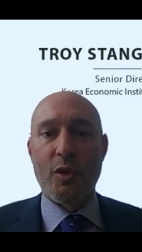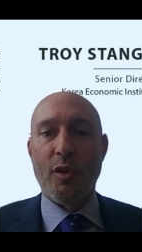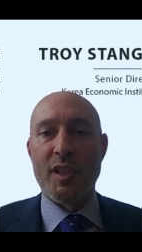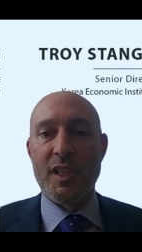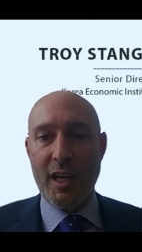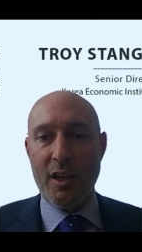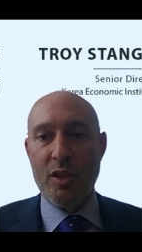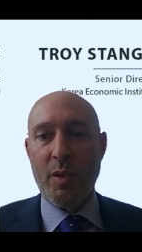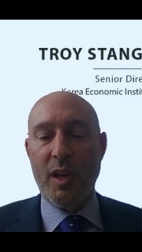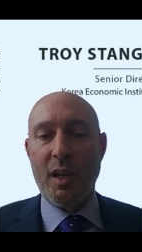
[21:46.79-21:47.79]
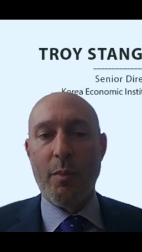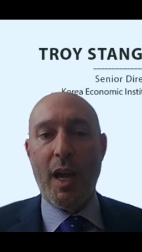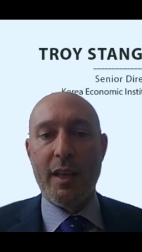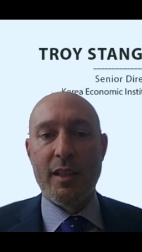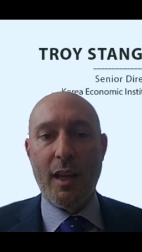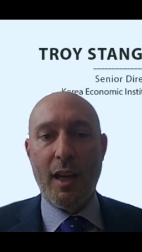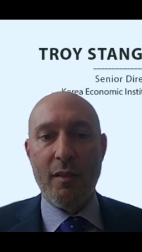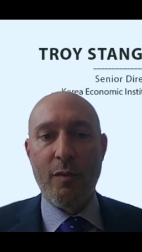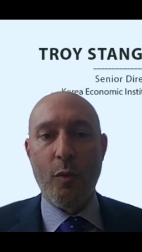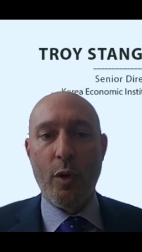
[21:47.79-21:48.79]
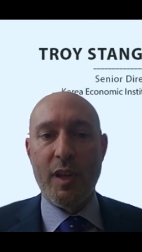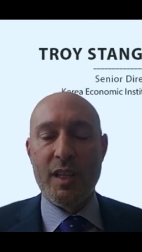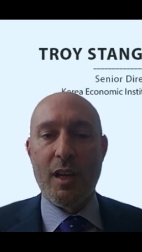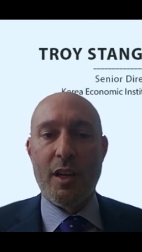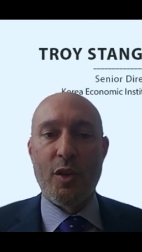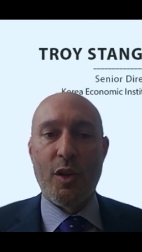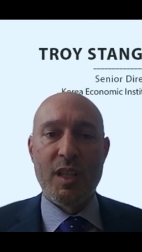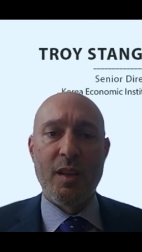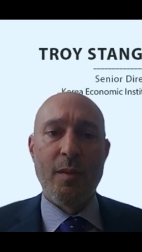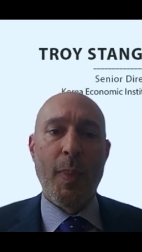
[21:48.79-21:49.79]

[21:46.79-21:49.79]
certain standards being met for these countries.